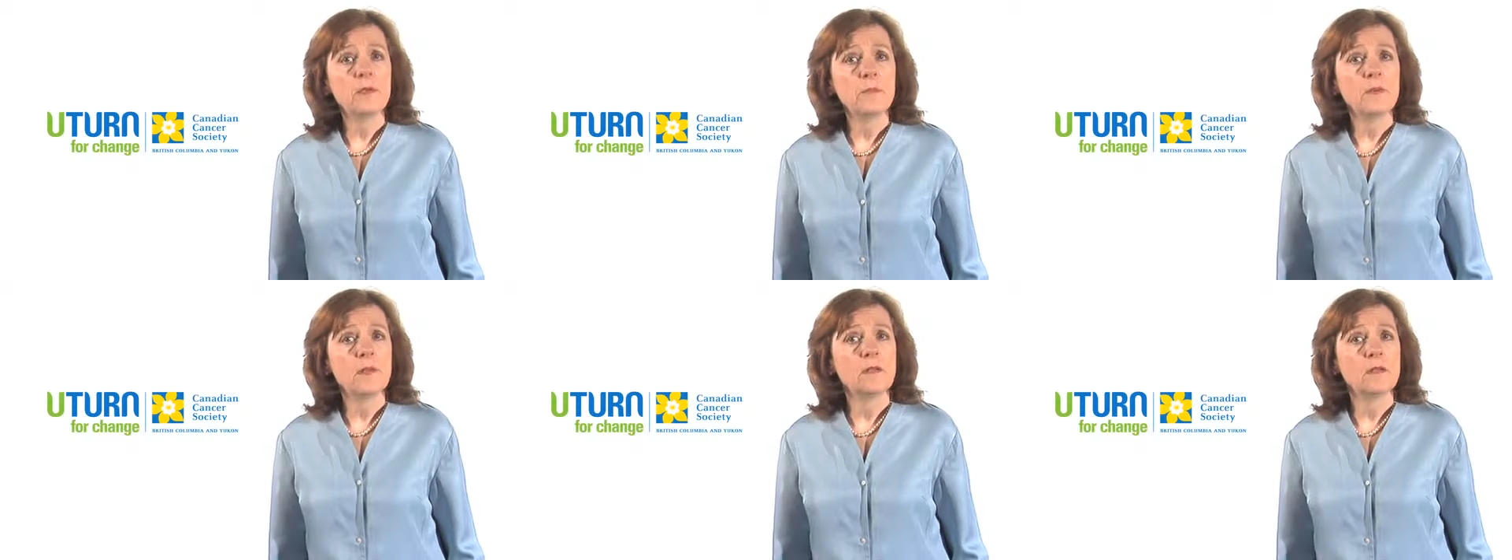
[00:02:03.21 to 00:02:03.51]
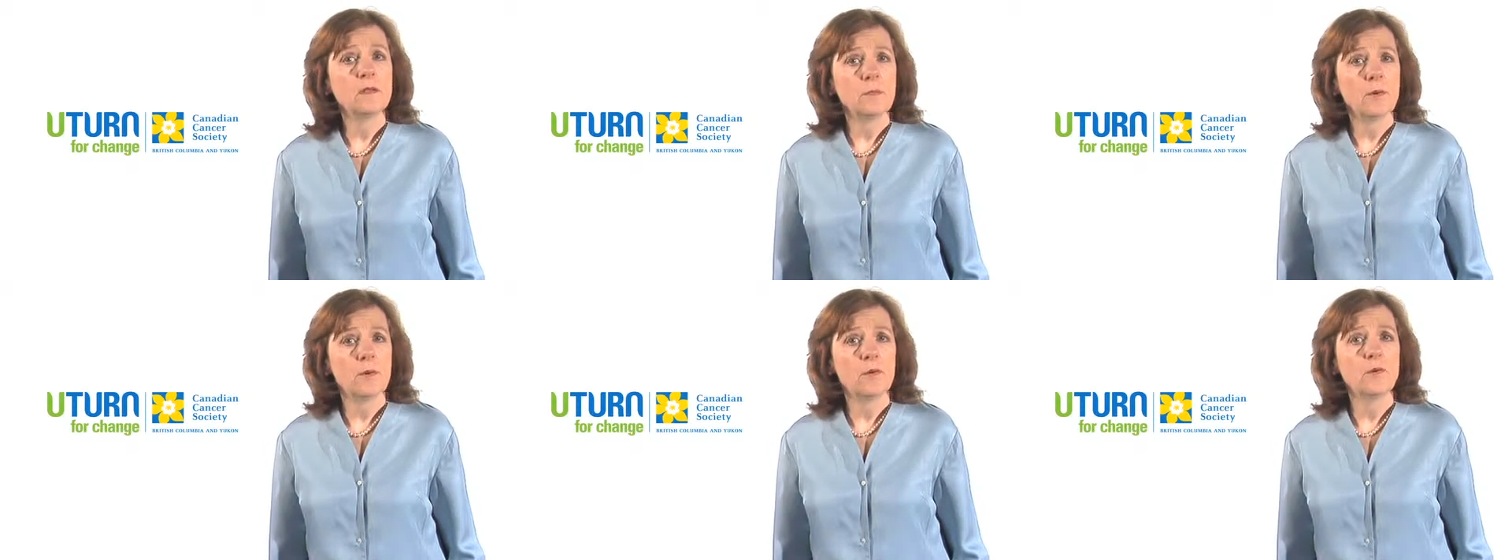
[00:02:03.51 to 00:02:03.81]

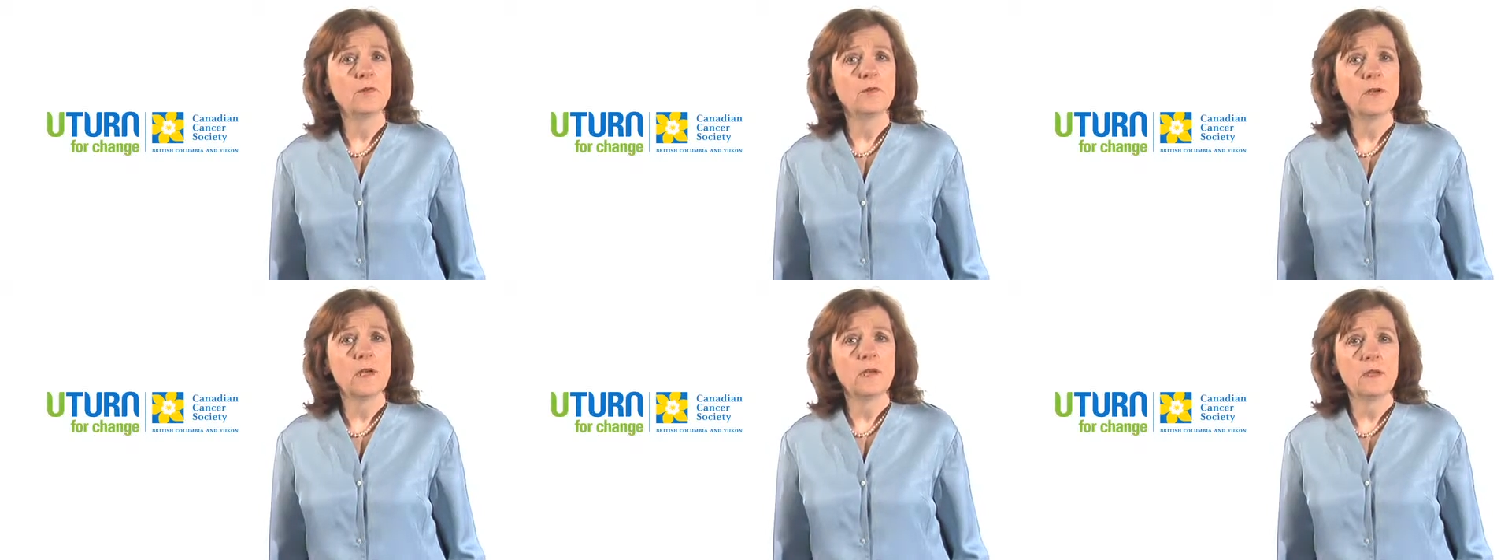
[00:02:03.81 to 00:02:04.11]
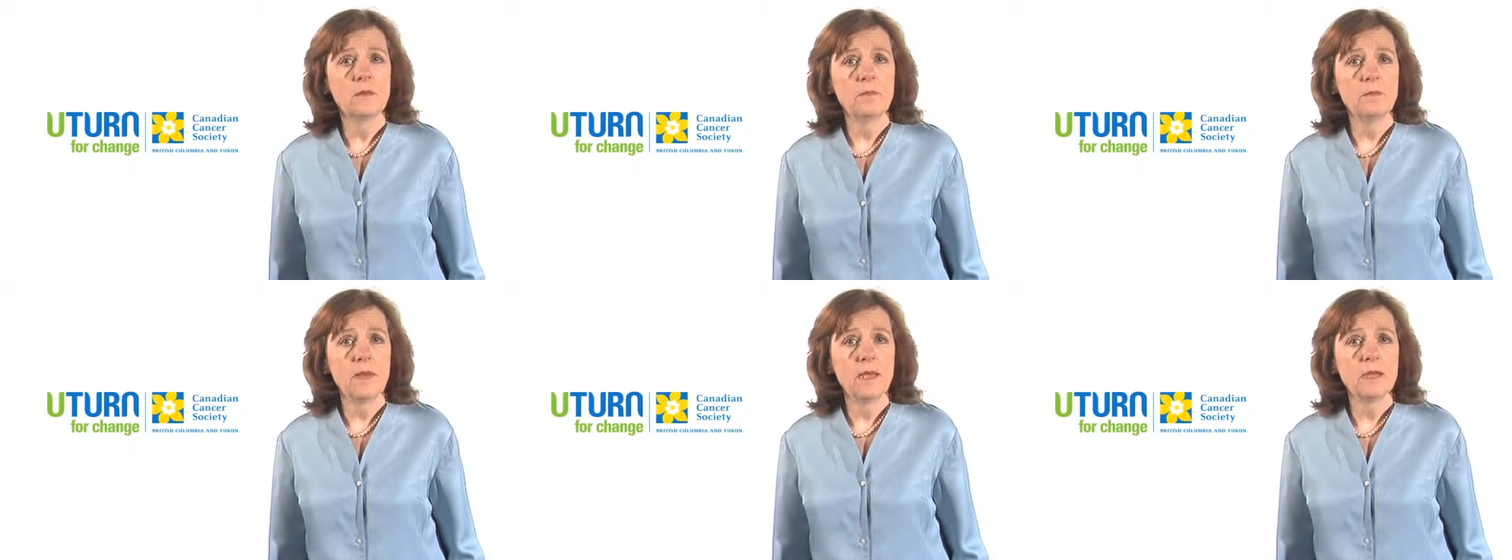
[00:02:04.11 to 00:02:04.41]
opinion poll
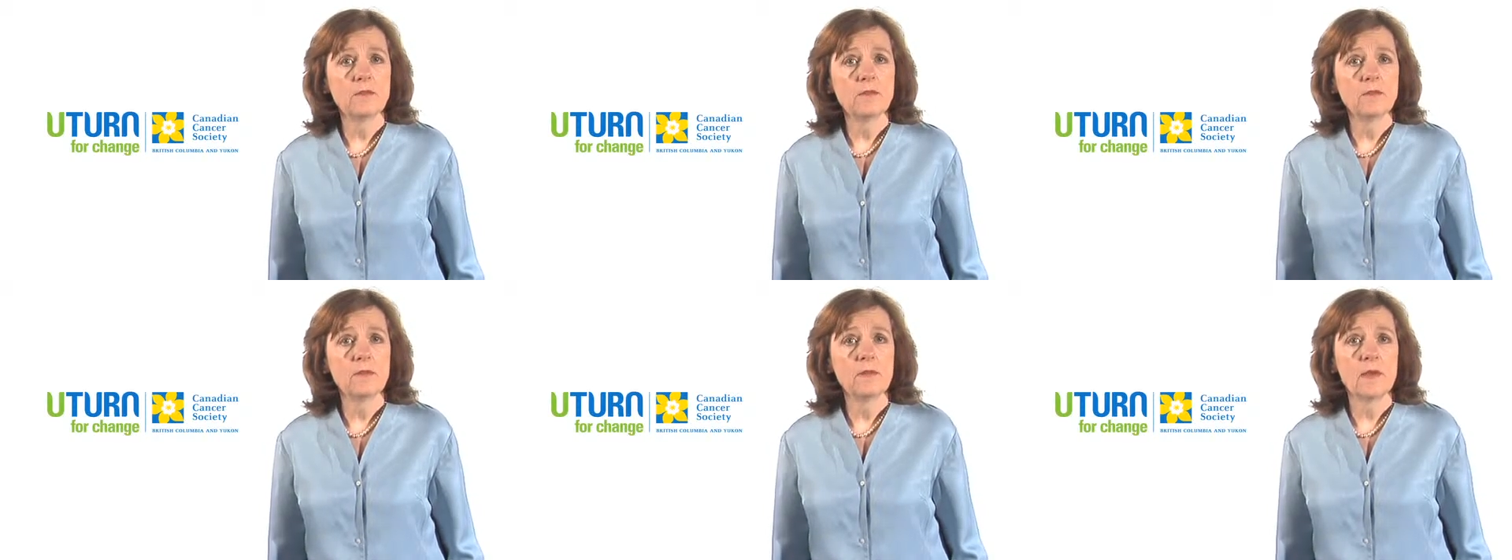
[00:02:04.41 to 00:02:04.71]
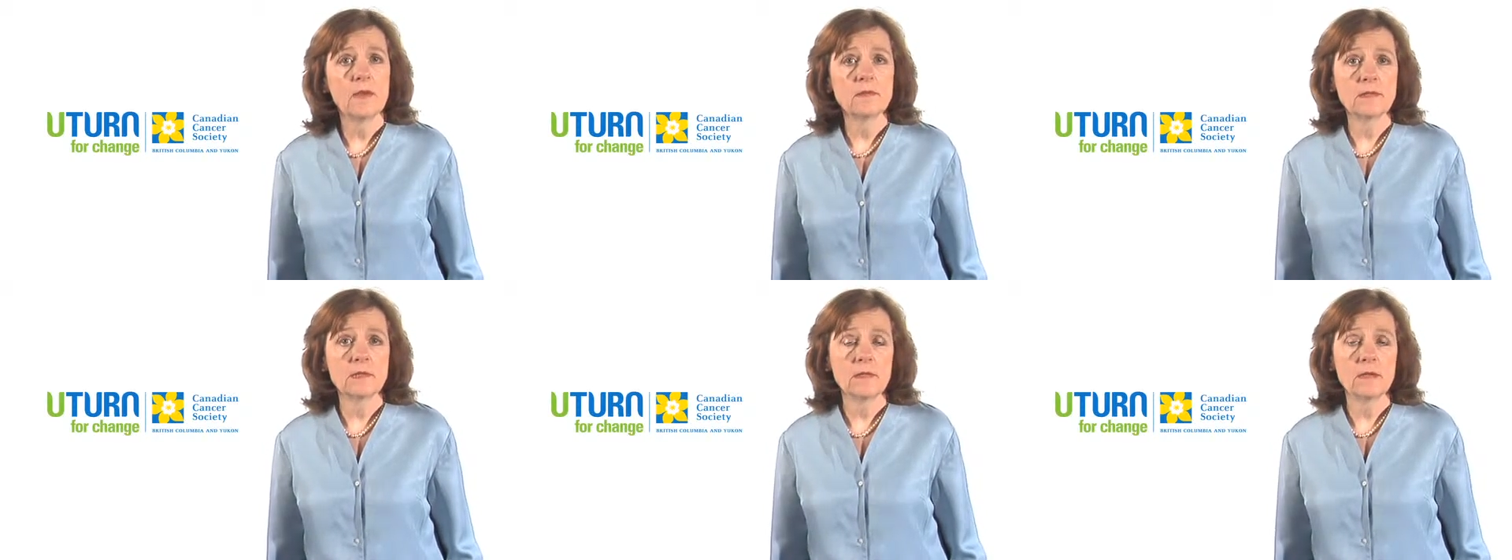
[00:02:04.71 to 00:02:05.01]
done in May
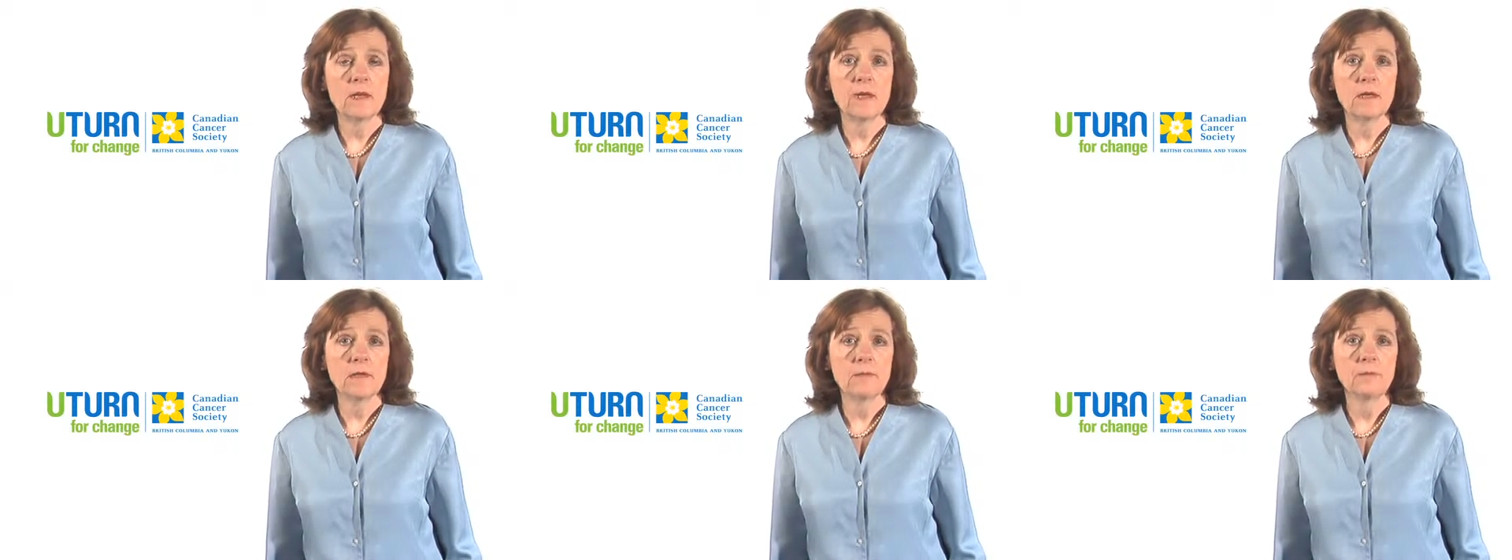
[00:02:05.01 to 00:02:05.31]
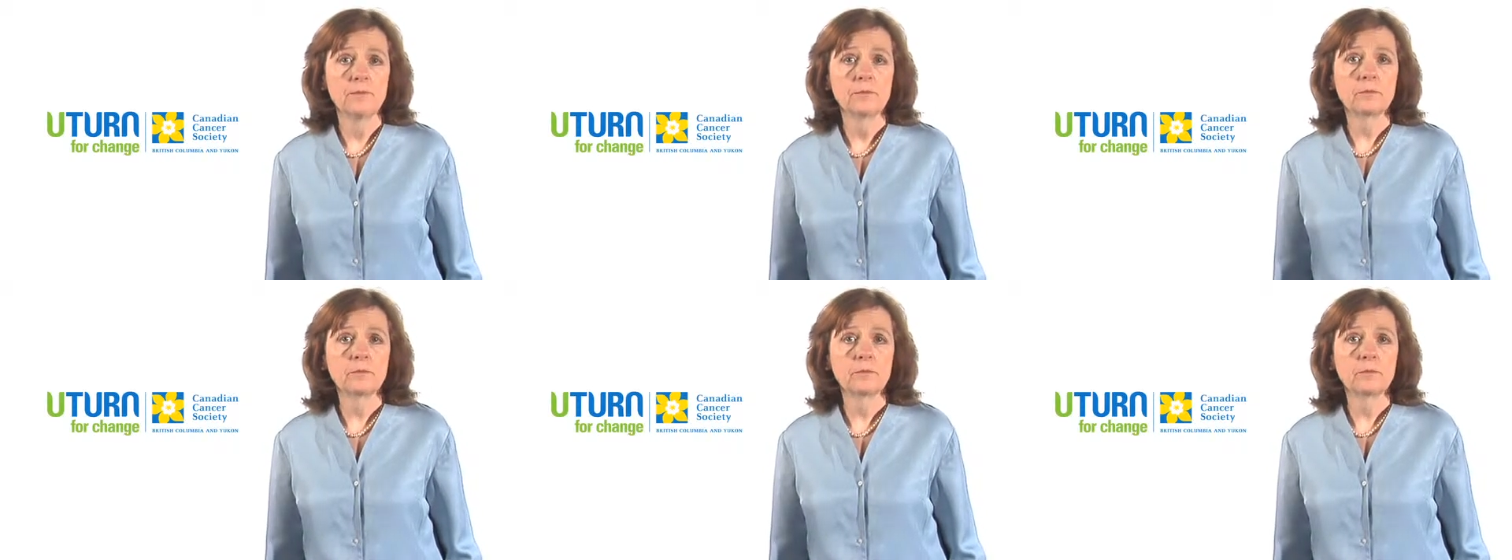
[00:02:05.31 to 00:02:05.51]
2008,